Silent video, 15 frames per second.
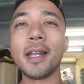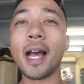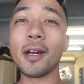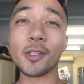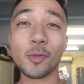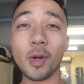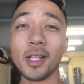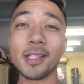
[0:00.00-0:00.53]
Now,
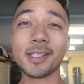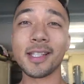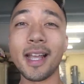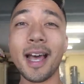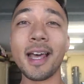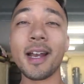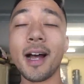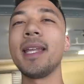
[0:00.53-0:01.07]
as well as
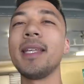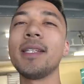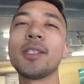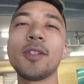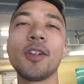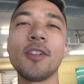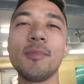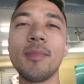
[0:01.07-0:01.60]
that, any
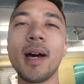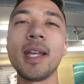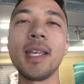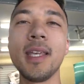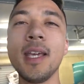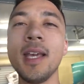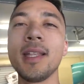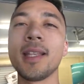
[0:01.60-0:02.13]
sort of
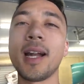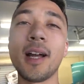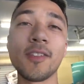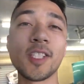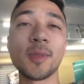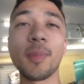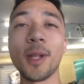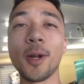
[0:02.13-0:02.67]
money that I've
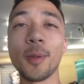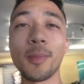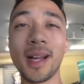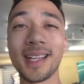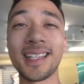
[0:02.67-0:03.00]
spent on my